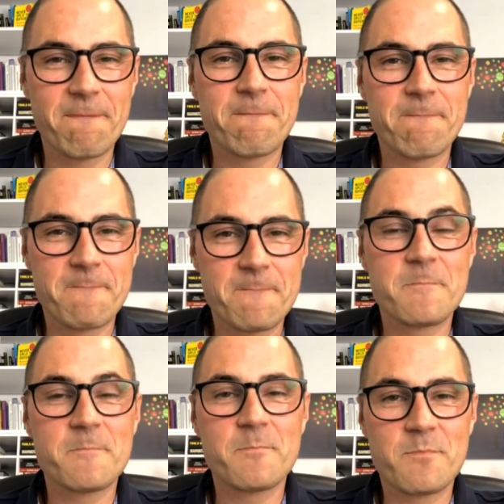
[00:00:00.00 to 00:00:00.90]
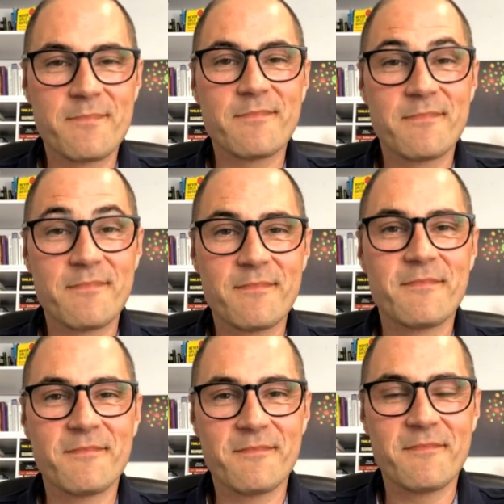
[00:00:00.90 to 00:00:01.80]

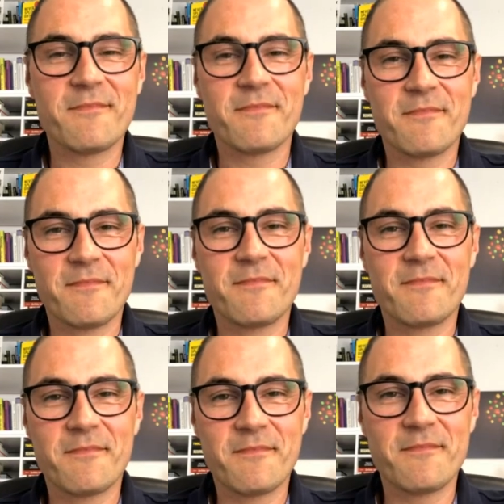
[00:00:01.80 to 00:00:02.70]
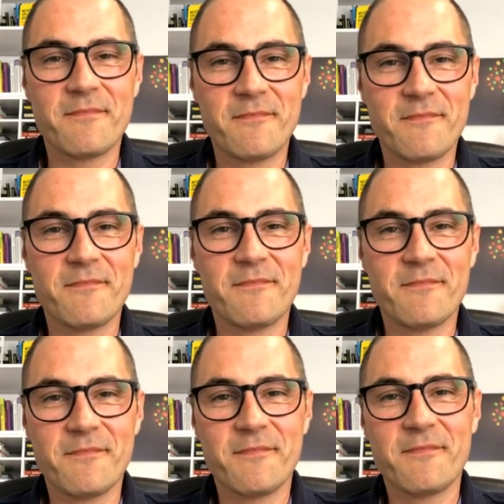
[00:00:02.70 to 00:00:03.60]

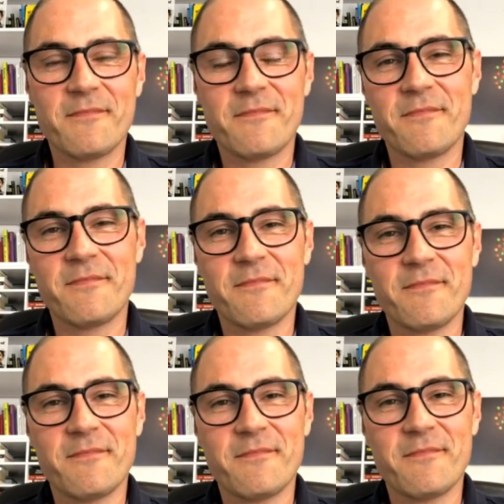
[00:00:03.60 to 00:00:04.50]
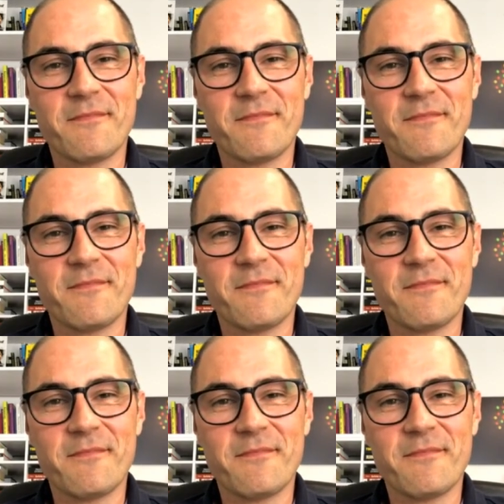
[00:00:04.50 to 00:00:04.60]
(not speaking)